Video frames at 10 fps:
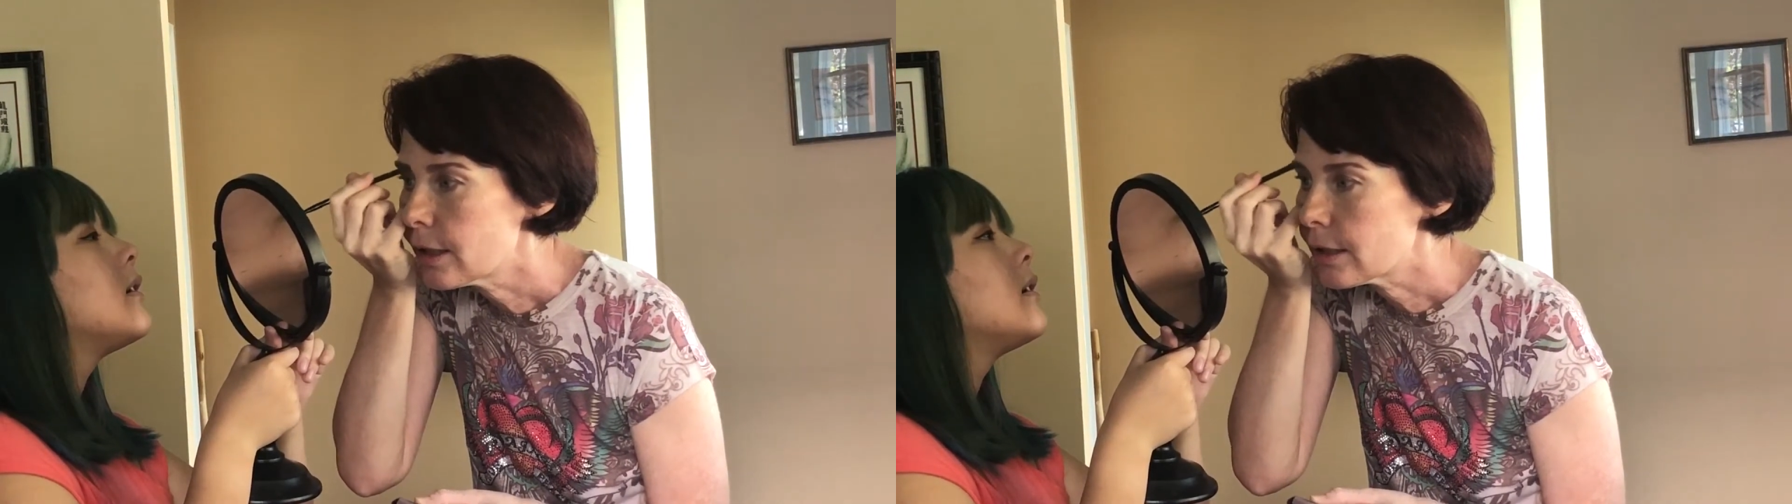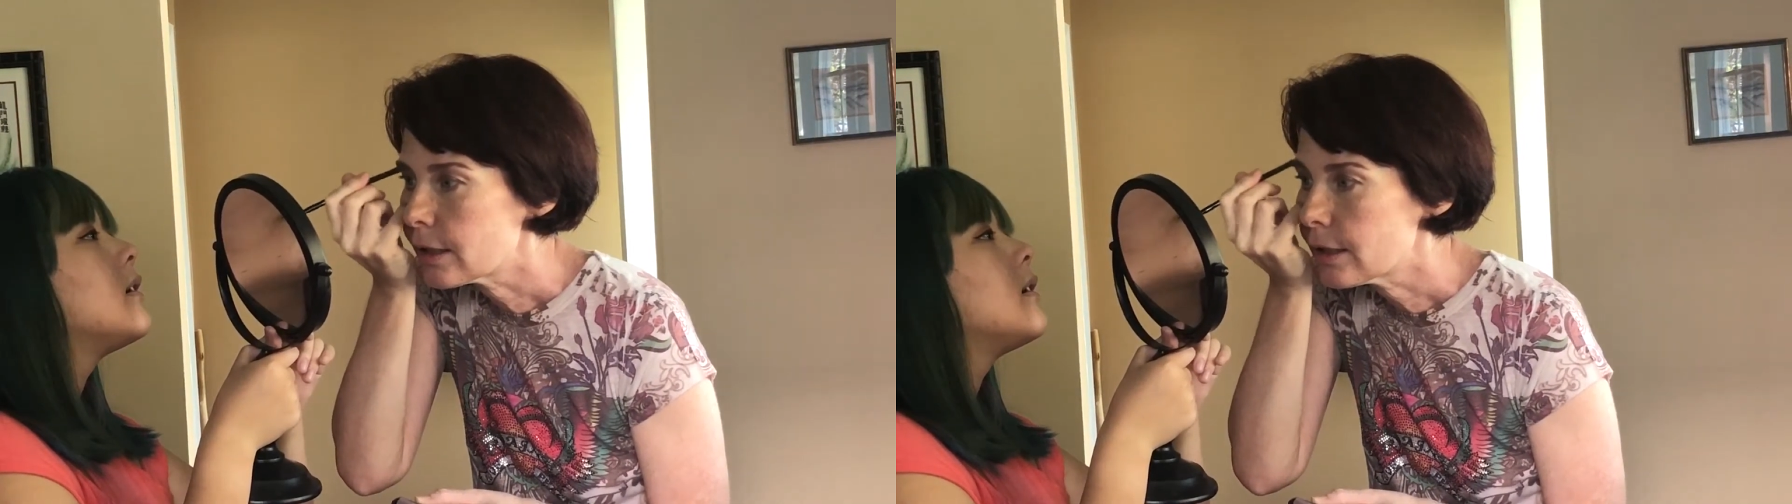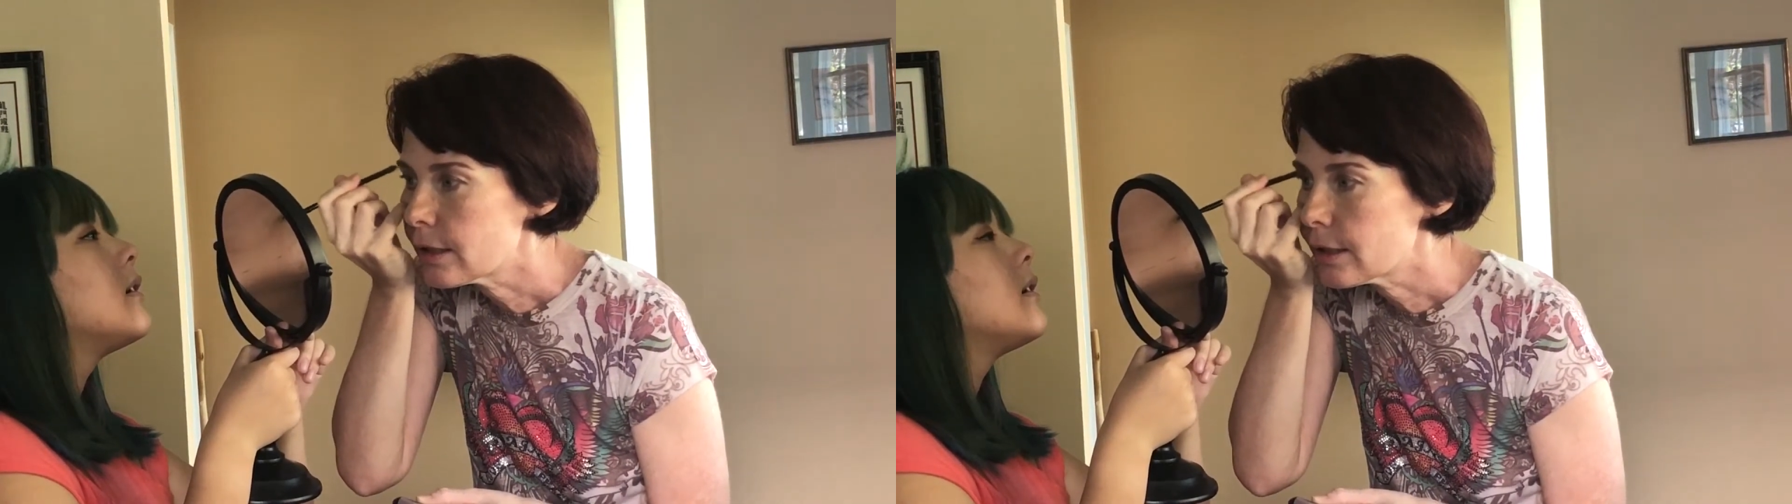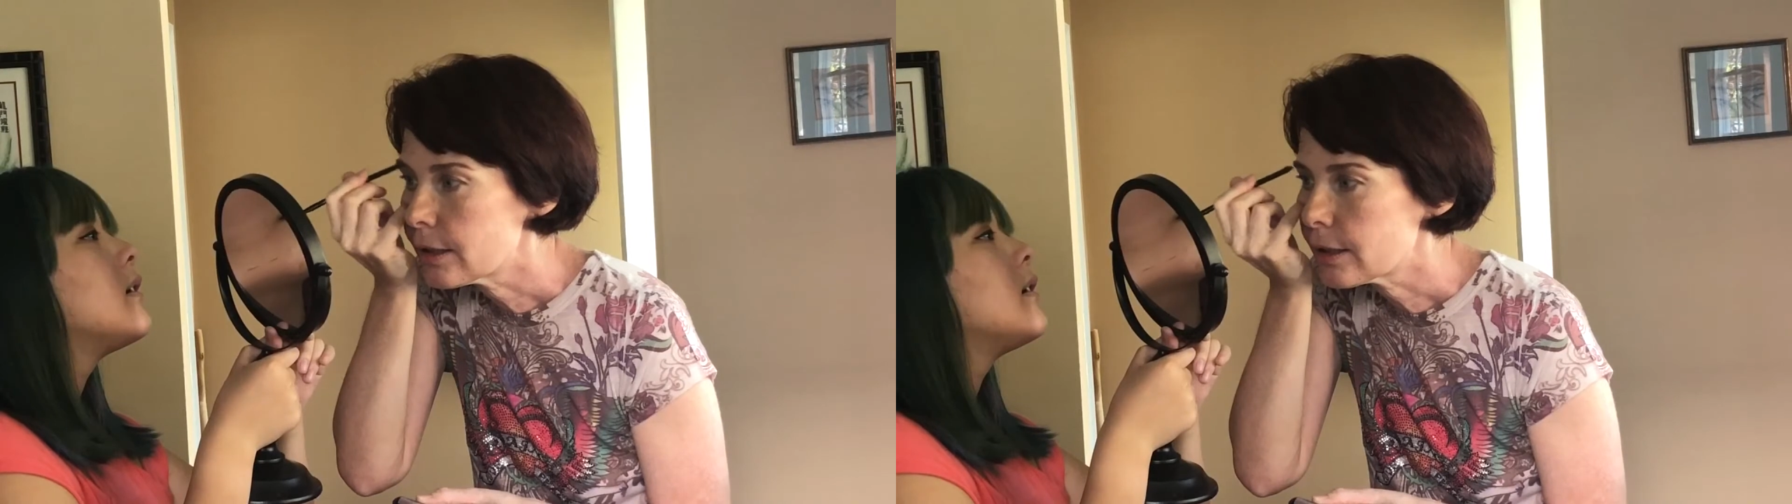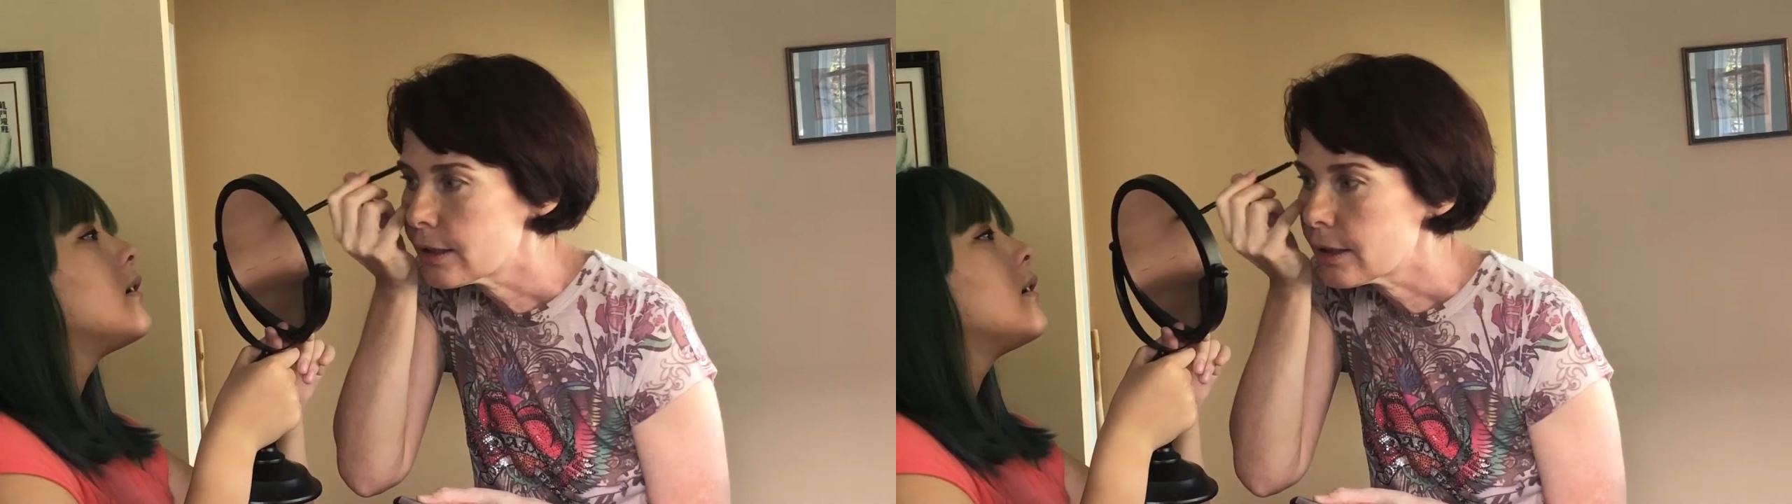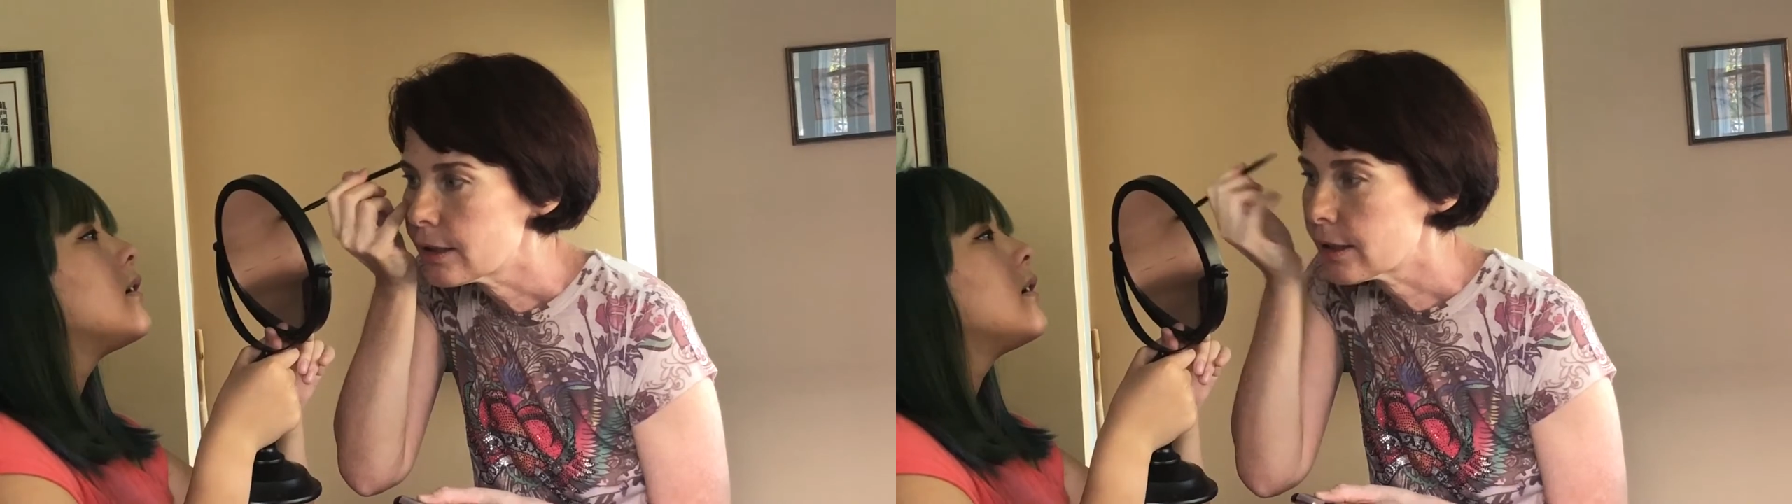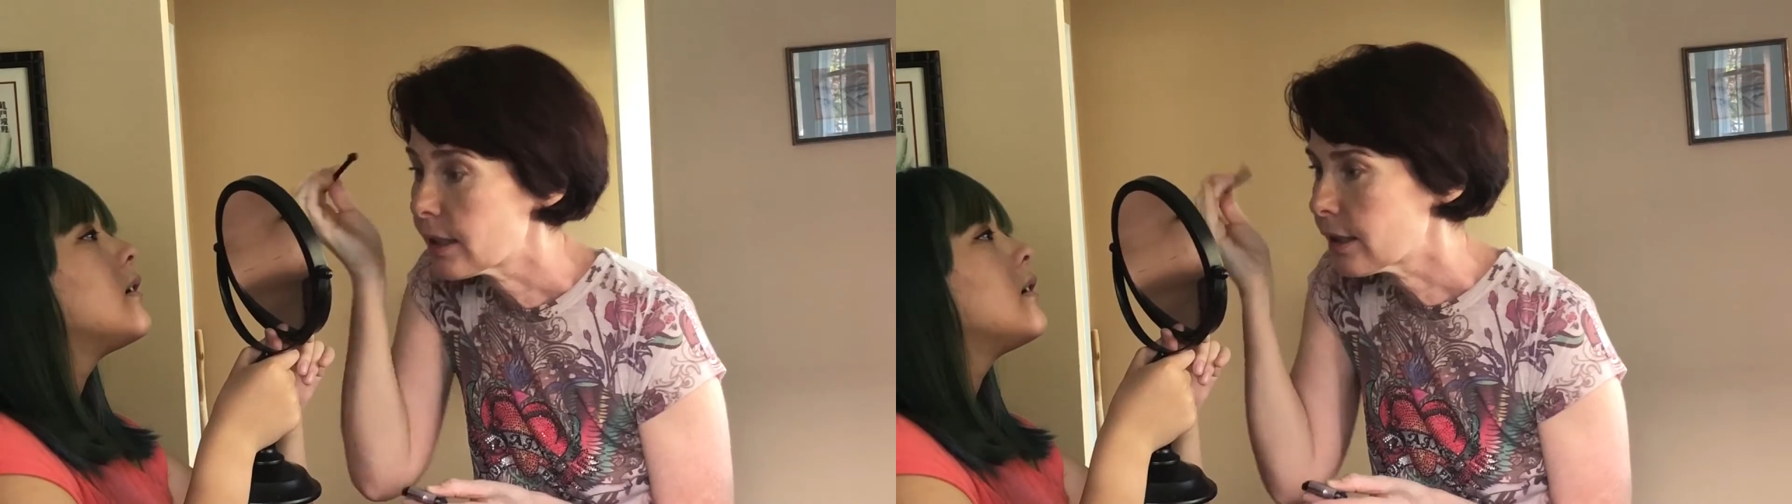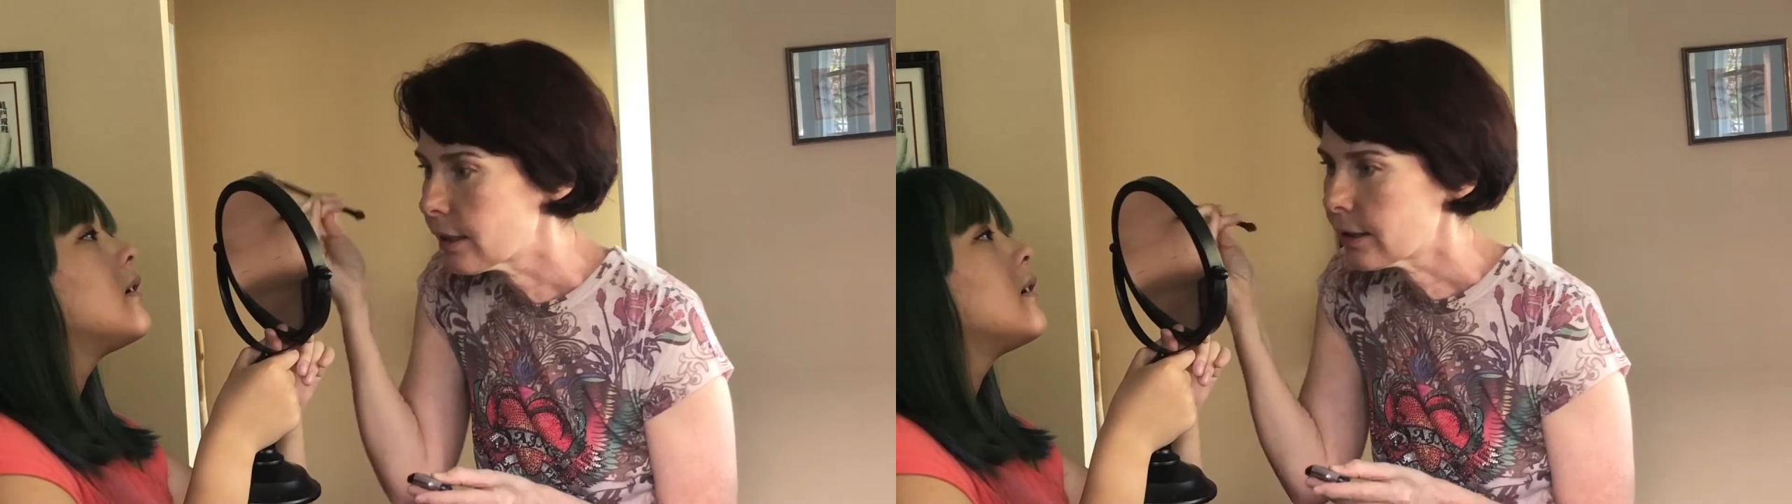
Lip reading: Da, da, da, da, da.